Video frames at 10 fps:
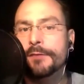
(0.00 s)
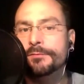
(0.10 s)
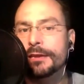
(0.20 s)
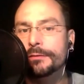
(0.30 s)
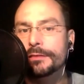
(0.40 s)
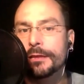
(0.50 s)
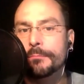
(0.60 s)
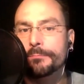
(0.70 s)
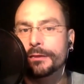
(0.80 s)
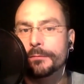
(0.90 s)
have to admit
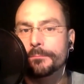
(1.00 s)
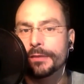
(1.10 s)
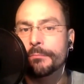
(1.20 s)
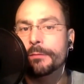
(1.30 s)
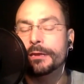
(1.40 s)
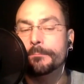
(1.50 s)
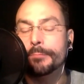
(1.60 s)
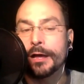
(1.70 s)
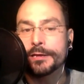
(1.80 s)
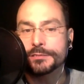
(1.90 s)
that might be a
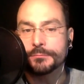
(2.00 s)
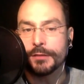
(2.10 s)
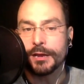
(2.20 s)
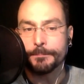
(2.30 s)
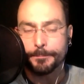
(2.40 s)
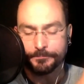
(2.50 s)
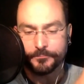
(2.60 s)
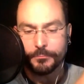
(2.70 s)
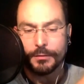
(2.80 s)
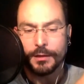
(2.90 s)
bias of mine,
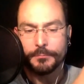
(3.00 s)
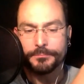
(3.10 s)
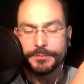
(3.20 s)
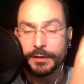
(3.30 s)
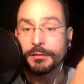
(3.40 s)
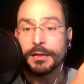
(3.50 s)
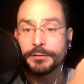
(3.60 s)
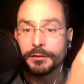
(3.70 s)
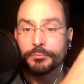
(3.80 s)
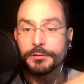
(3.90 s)
and I'm glad
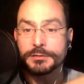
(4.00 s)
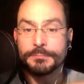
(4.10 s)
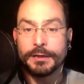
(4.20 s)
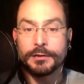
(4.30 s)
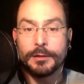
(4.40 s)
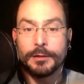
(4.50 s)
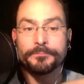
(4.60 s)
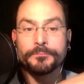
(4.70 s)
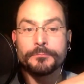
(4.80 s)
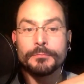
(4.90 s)
that you brought this back up,
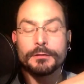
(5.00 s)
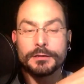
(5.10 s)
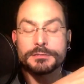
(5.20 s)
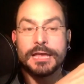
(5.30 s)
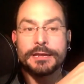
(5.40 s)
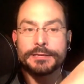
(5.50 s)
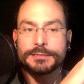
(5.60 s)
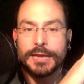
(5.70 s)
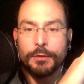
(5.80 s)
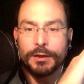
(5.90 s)
because that
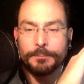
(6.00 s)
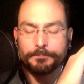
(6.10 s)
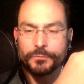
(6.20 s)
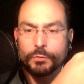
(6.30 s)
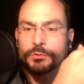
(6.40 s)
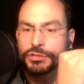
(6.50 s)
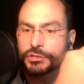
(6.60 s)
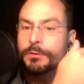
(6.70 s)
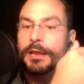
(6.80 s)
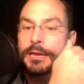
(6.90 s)
is how
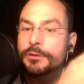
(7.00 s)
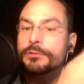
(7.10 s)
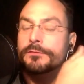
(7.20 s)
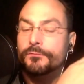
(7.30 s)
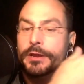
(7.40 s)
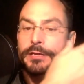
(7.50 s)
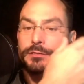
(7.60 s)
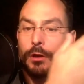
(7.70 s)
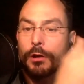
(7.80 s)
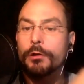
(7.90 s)
just when I hear the
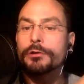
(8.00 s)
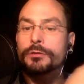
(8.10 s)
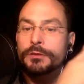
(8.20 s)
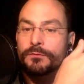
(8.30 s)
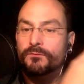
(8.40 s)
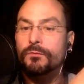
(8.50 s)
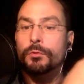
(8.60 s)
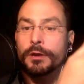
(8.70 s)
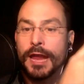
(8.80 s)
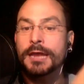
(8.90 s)
phrase "argument
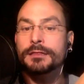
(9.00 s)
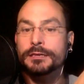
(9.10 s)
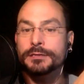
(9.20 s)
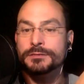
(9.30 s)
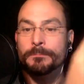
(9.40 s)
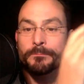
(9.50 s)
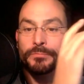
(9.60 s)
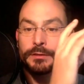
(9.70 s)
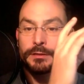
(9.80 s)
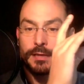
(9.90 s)
for atheism,"
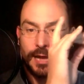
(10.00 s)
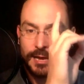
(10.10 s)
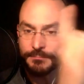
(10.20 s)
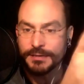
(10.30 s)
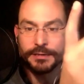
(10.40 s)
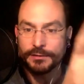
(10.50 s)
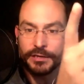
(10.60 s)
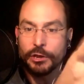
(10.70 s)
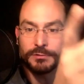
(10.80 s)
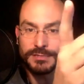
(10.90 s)
I
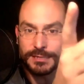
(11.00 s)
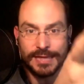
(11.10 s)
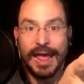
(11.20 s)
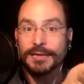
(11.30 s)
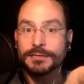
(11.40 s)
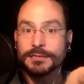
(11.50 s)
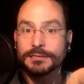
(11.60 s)
immediately go to that.